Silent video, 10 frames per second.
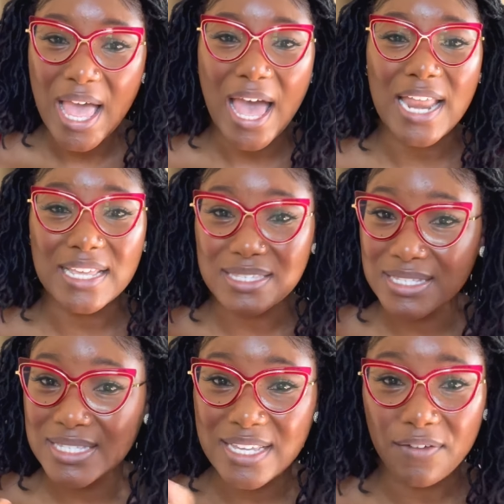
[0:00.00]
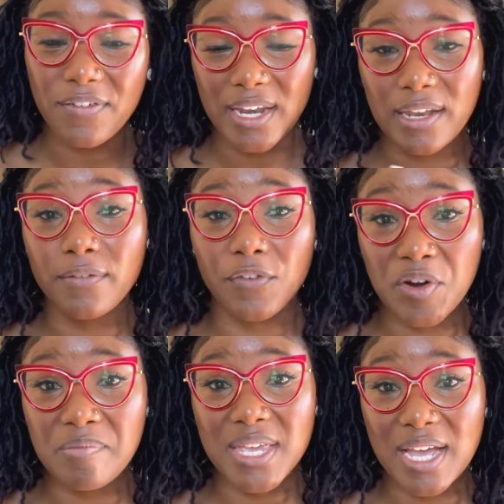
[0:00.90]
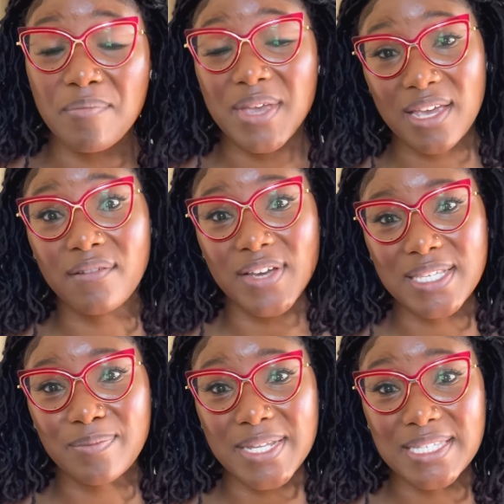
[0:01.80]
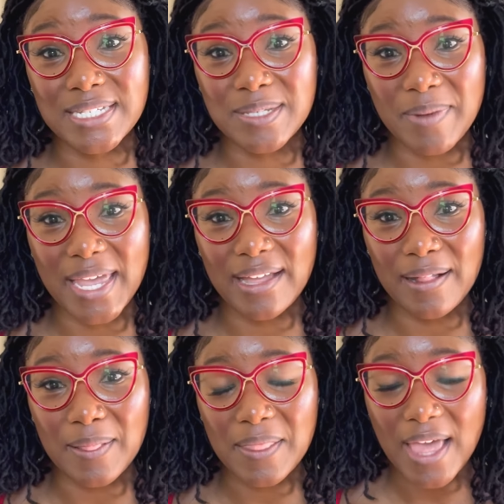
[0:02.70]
and it's definitely for me a big investment into my health.